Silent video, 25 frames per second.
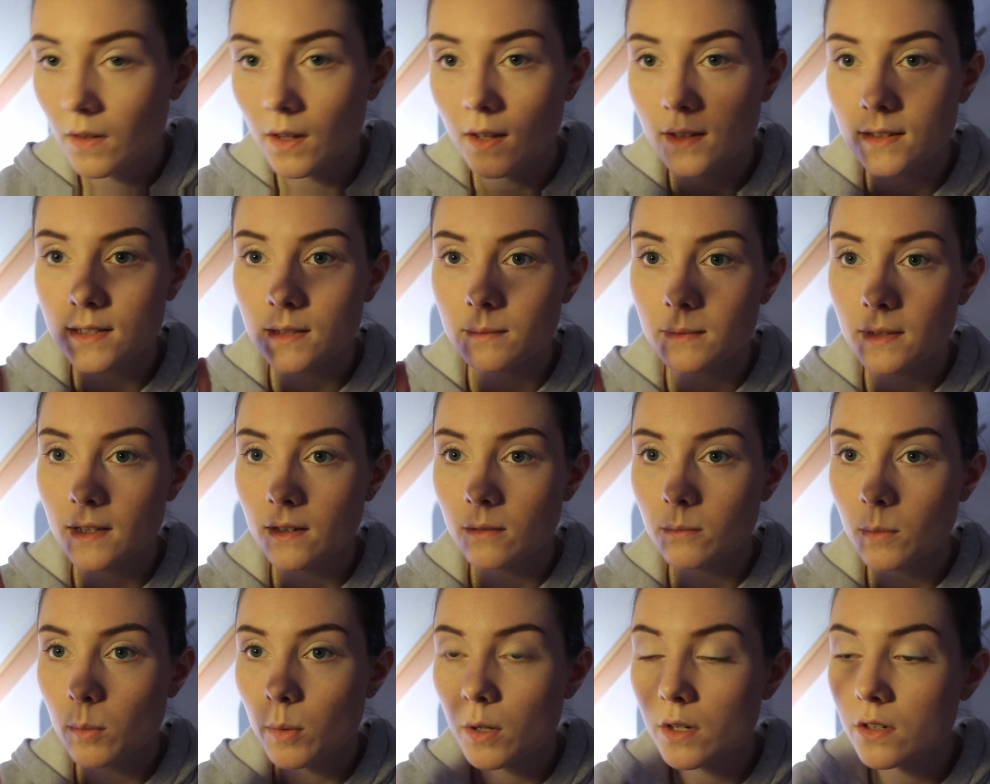You can come out
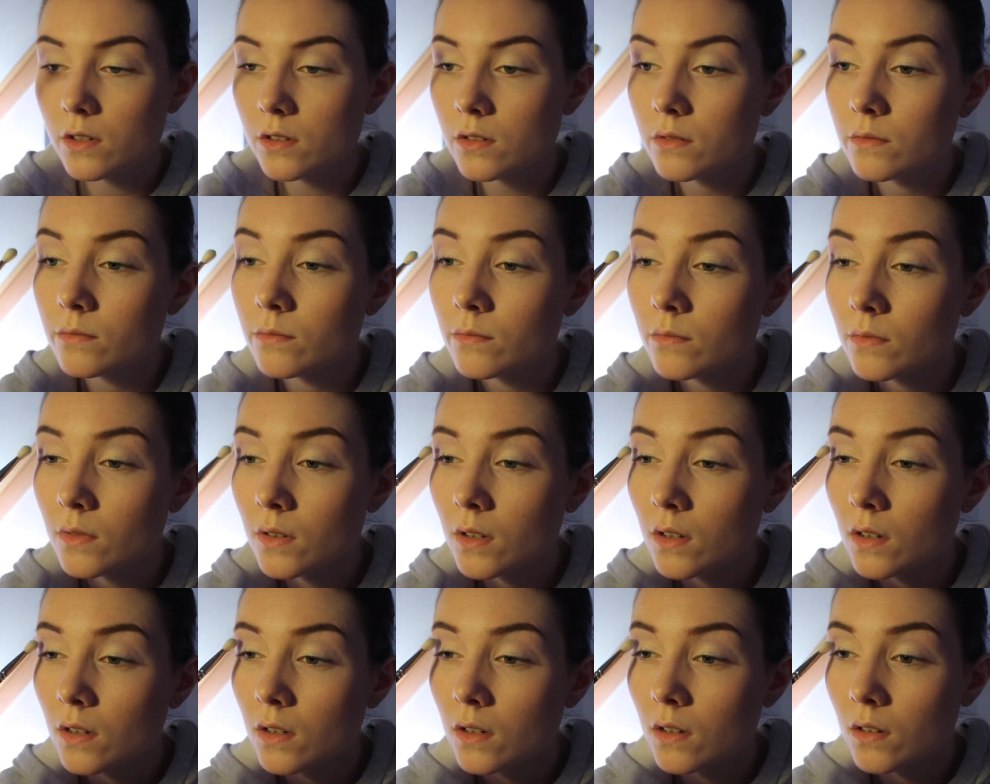on the brush.
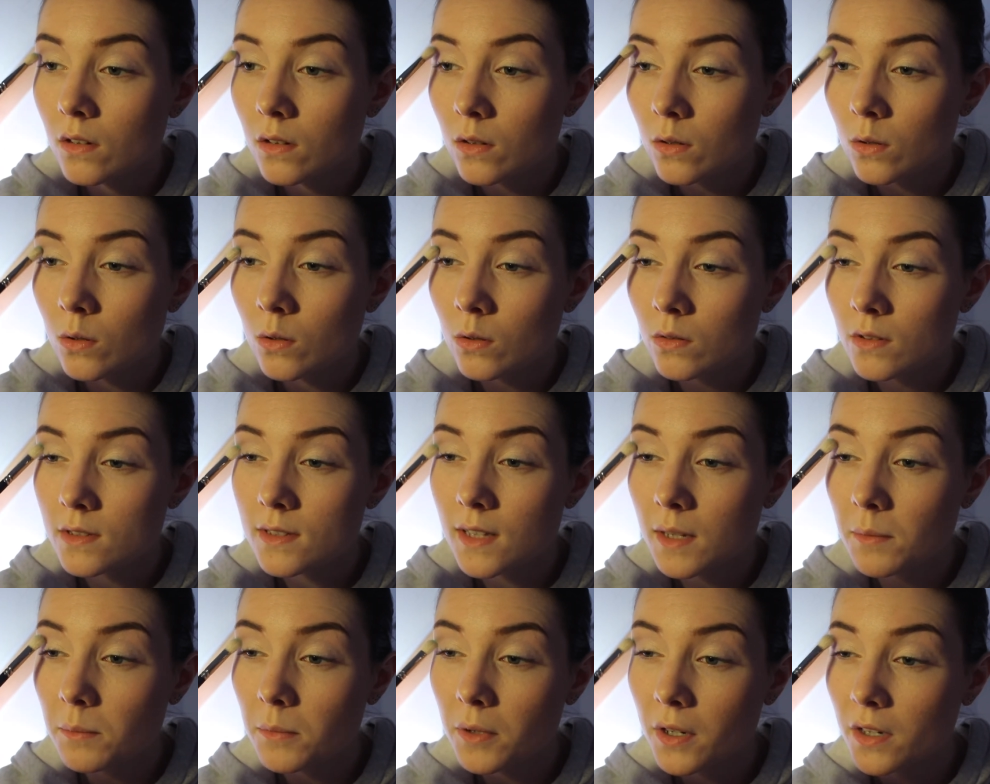All the
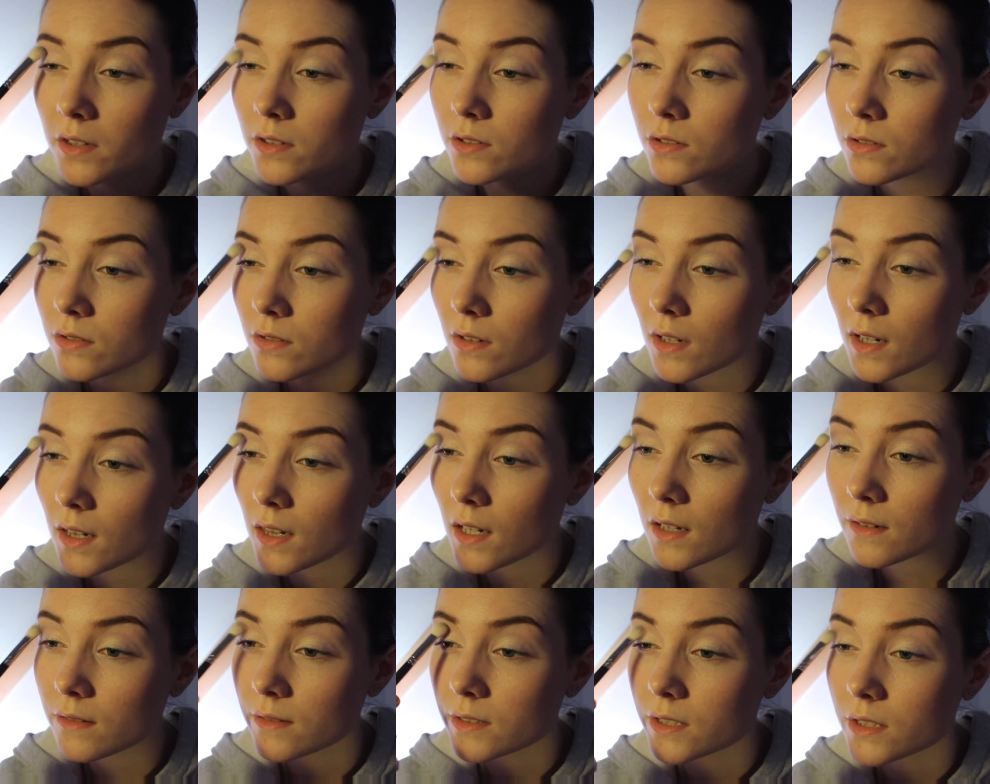same brush. I
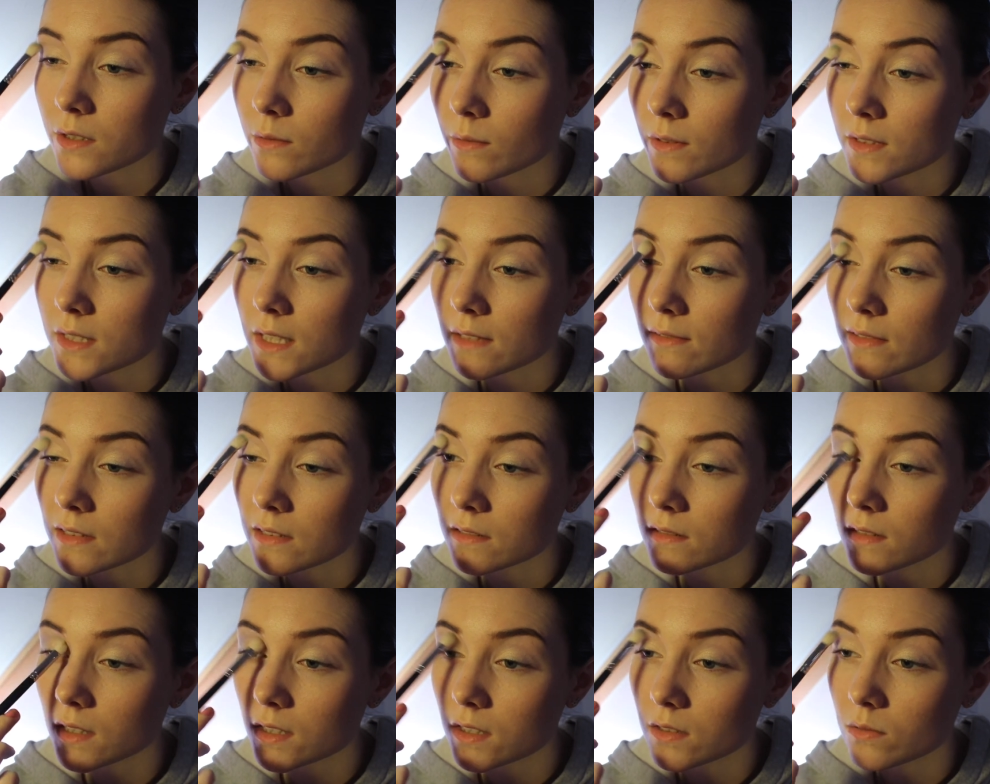love a
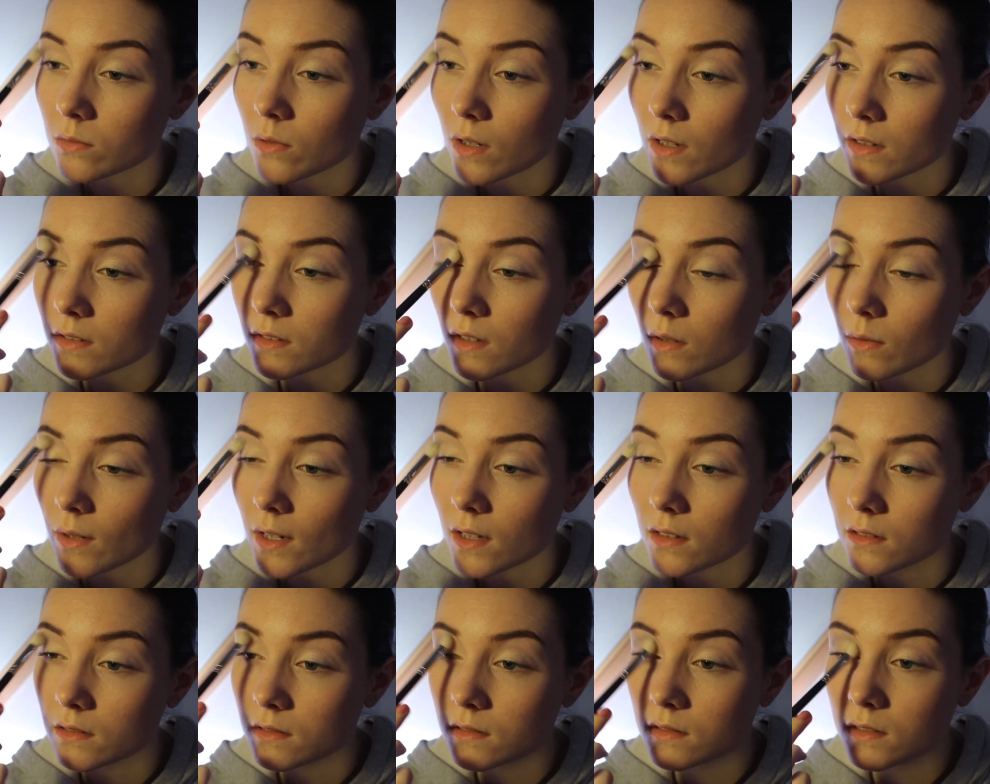217. It just works so
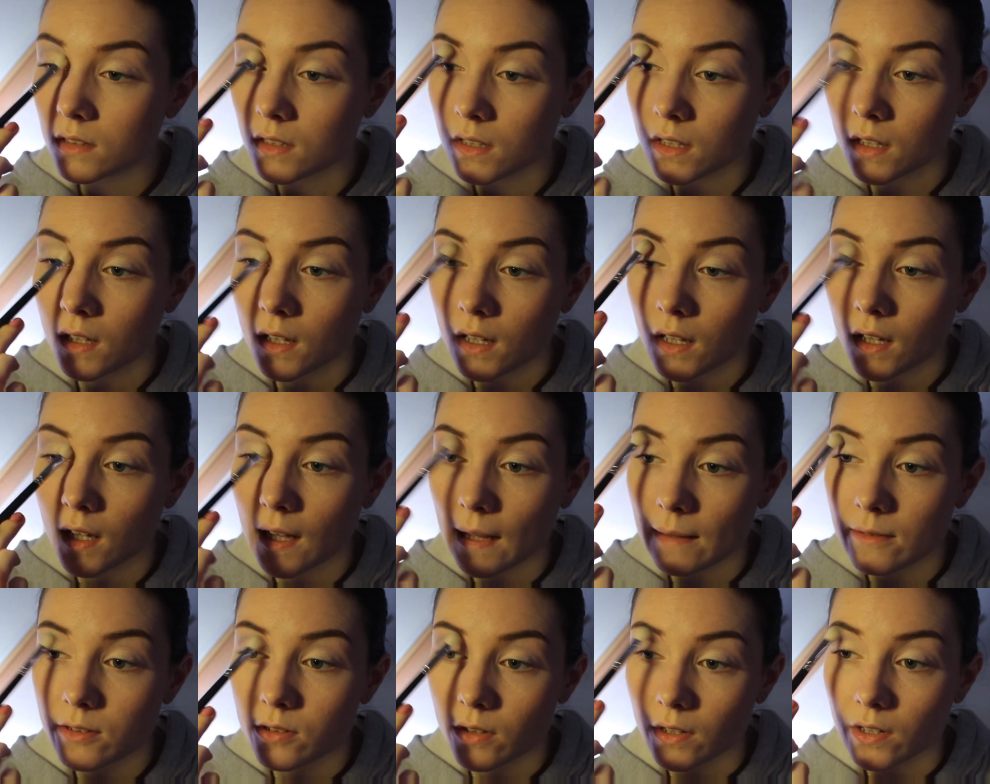well.
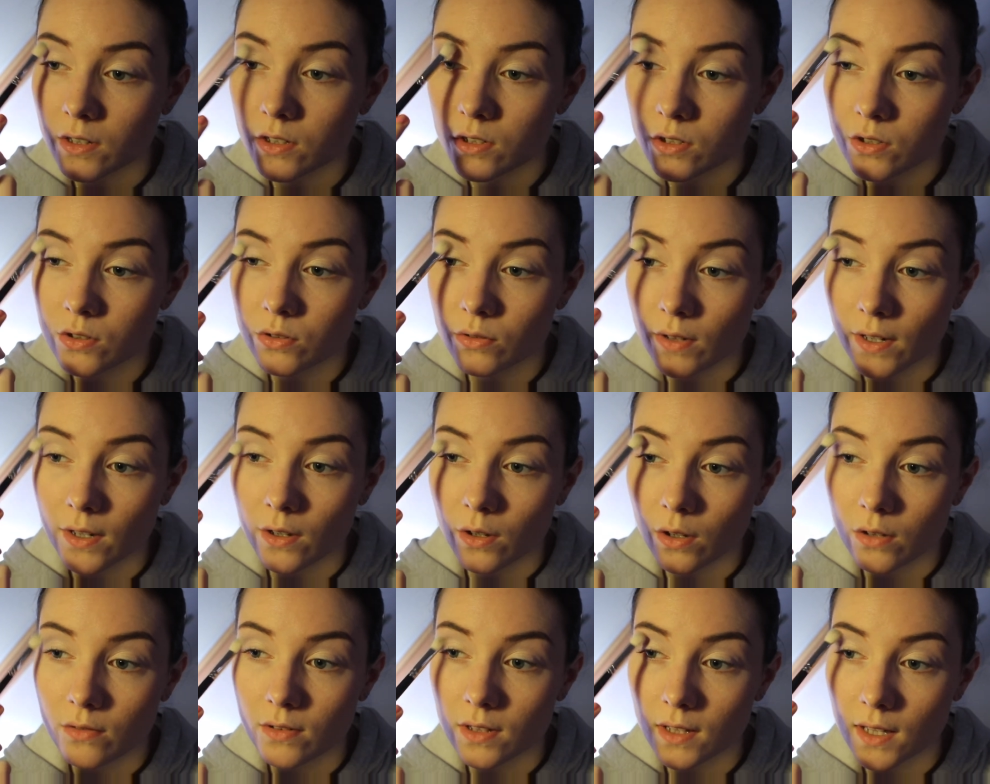I'm just going straight
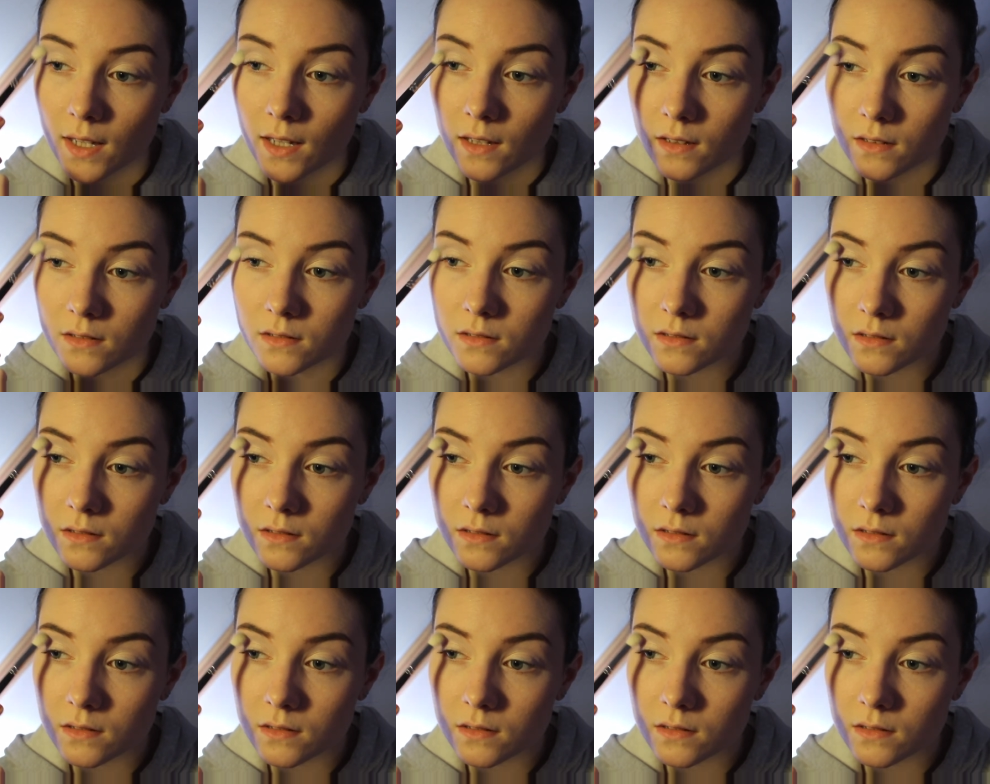over that.